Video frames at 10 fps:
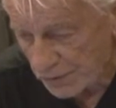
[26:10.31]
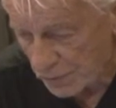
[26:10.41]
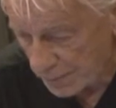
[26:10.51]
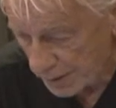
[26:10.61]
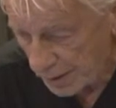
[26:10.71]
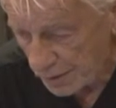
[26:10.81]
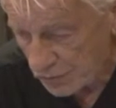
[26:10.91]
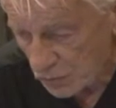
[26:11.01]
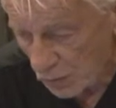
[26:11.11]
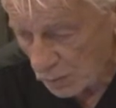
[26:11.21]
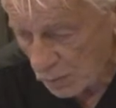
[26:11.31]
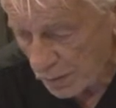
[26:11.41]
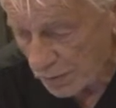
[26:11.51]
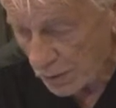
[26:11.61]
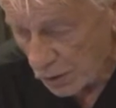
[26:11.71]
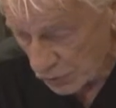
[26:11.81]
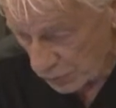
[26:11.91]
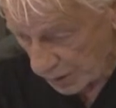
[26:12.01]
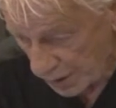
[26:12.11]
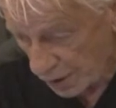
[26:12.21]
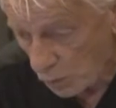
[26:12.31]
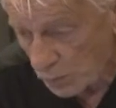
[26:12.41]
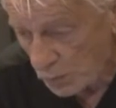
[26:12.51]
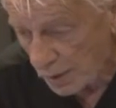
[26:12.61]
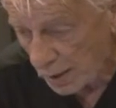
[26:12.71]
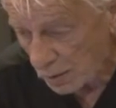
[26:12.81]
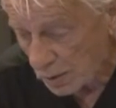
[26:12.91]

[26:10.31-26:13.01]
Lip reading: I'm going to get this over with so I can help you out.